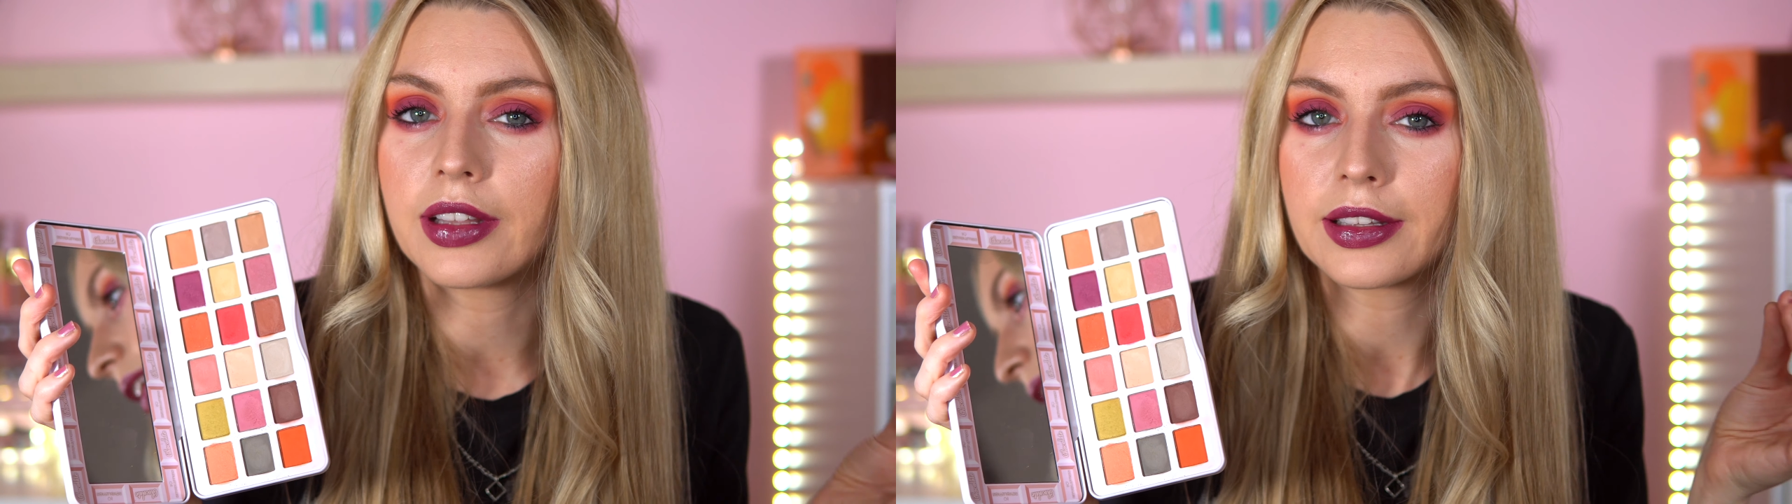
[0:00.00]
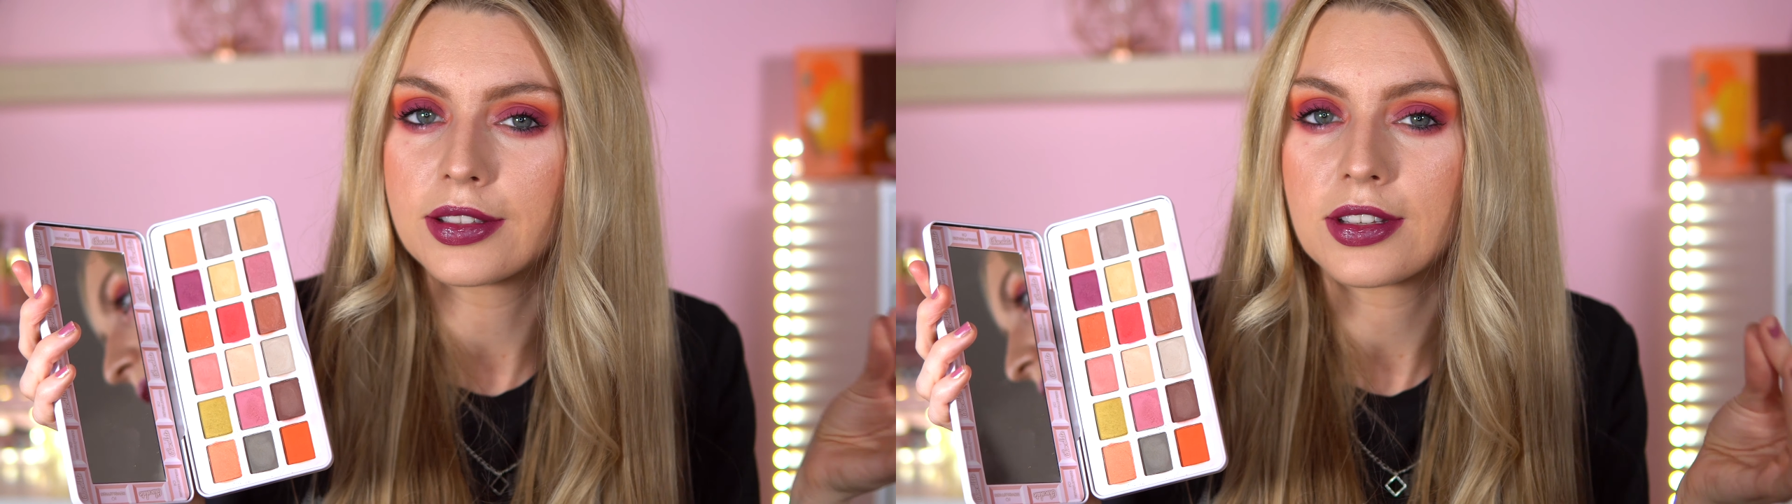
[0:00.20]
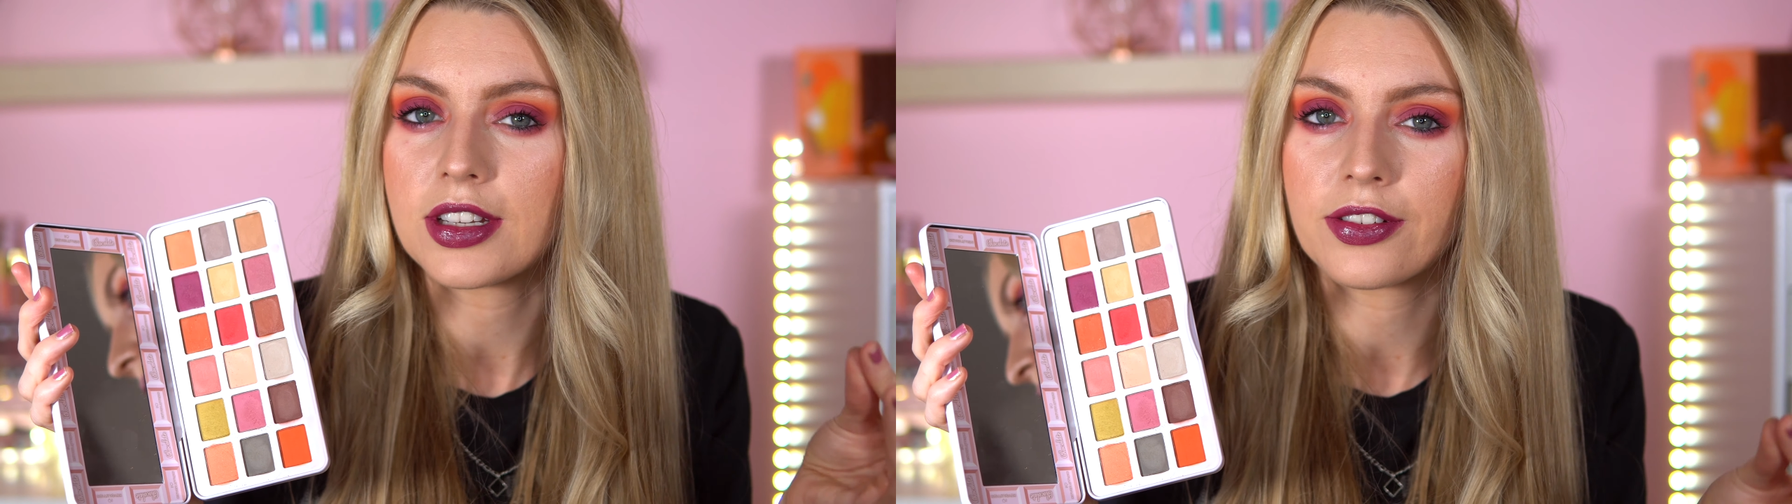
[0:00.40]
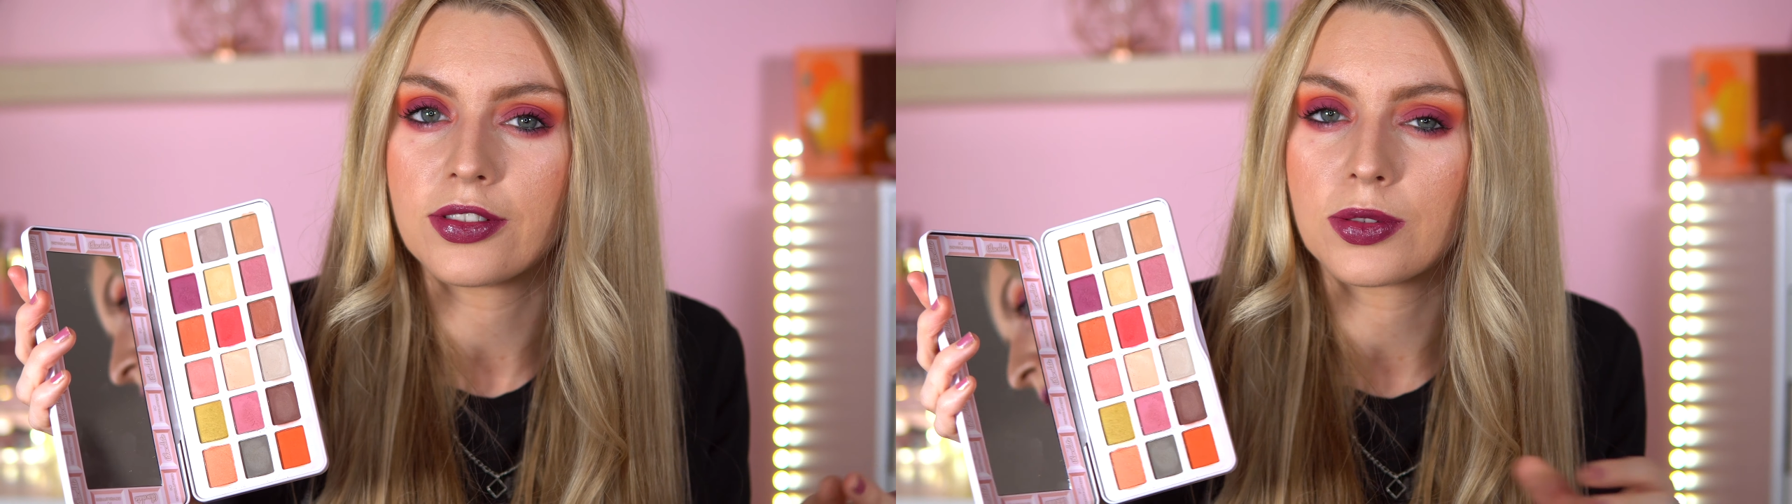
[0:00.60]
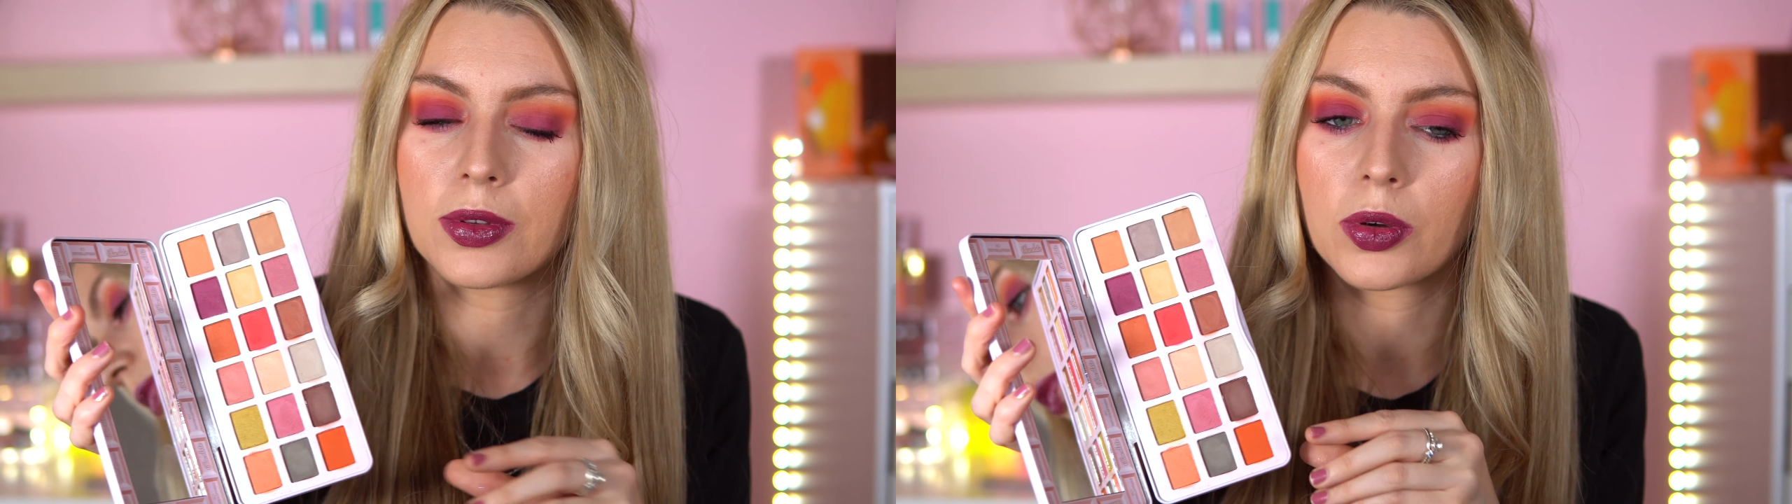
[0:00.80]
that there's a
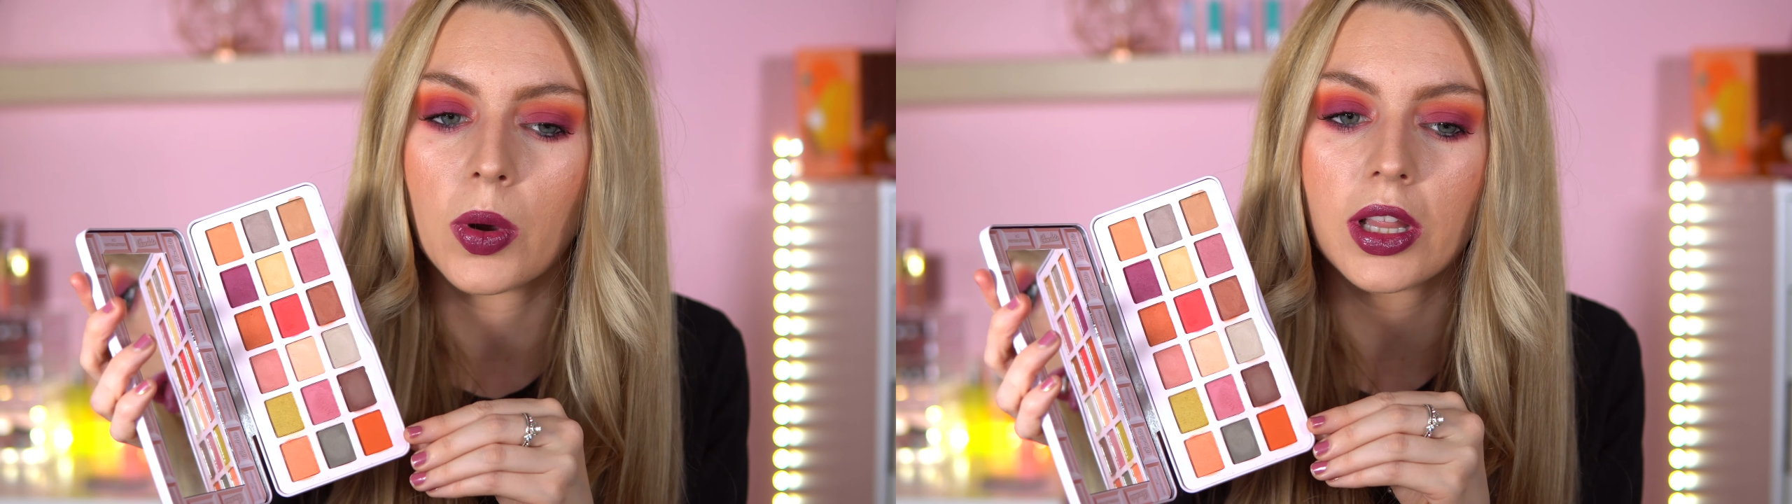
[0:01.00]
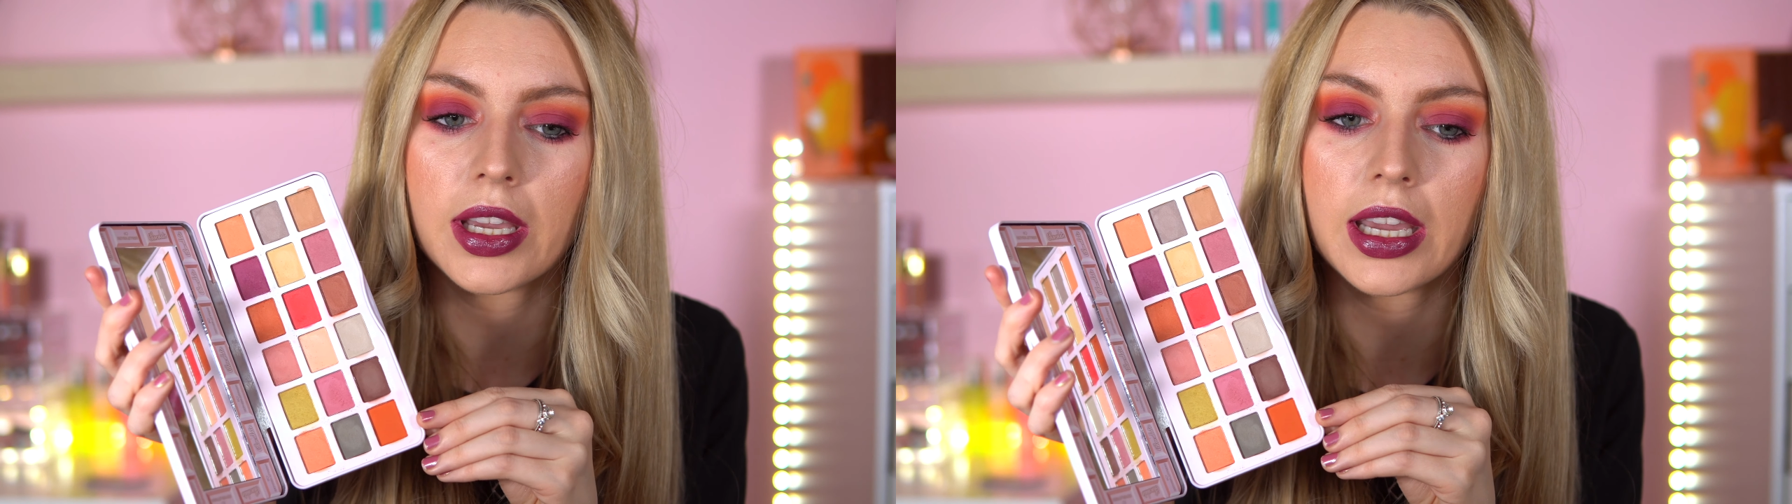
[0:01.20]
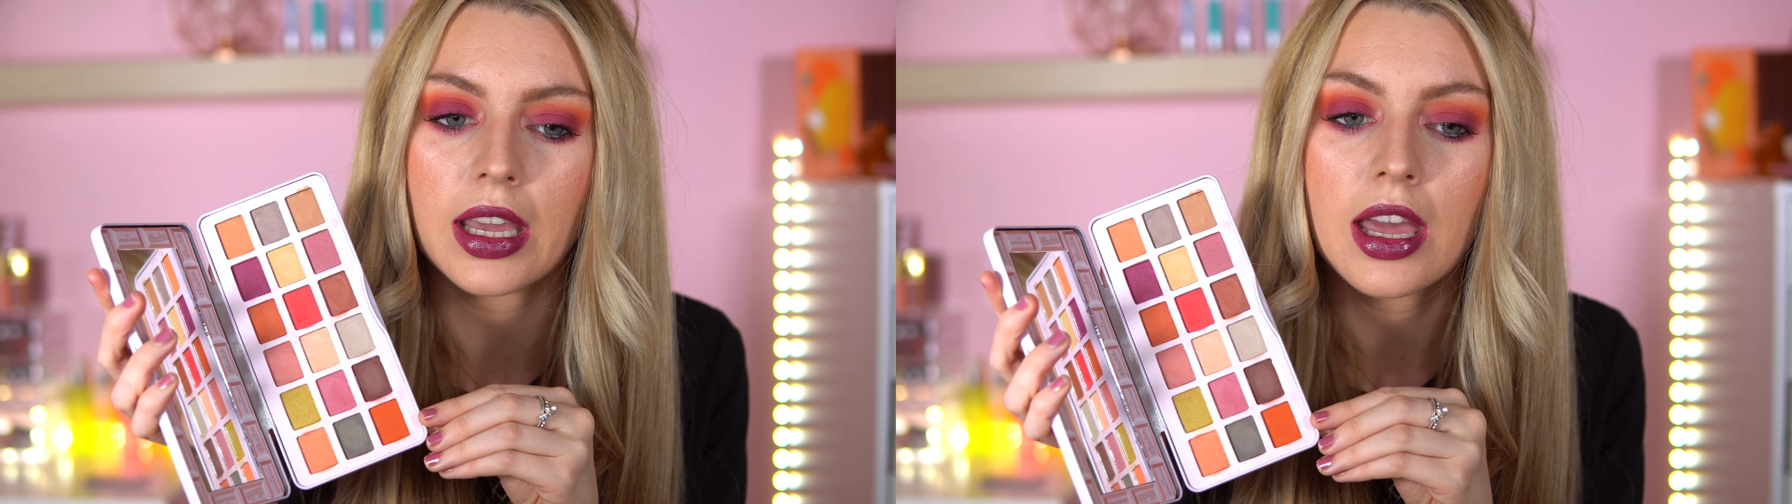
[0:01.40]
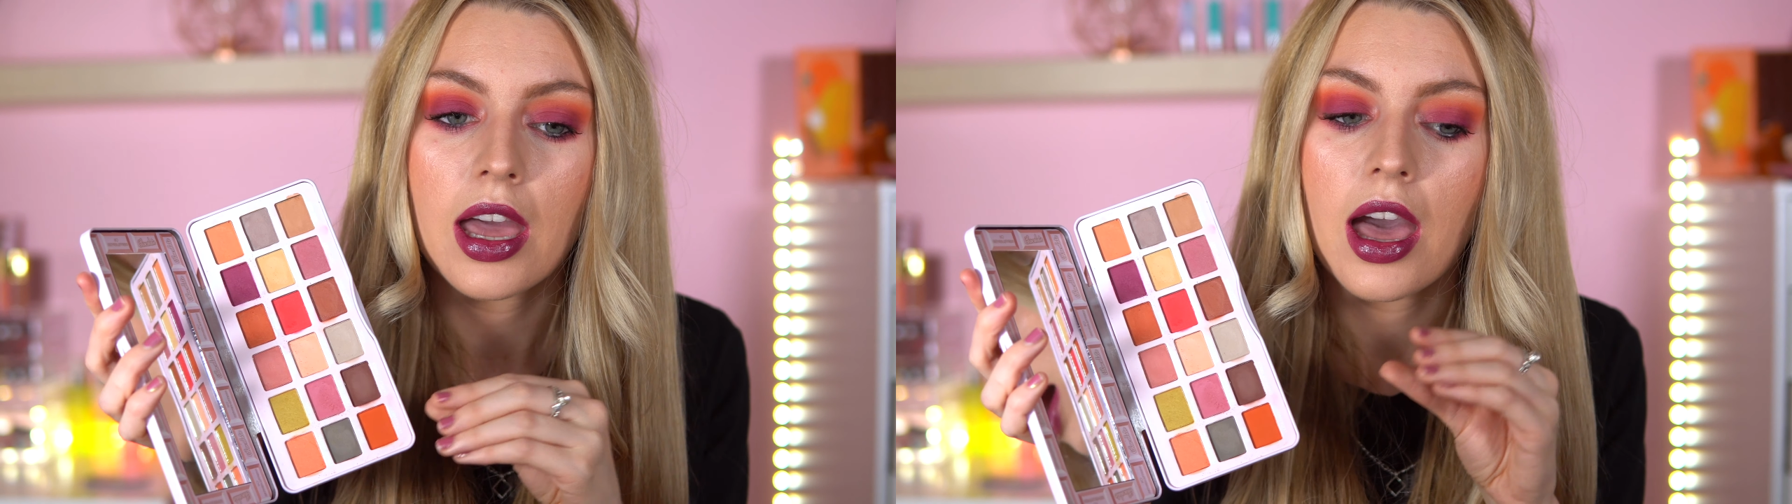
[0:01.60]
difference with the quality.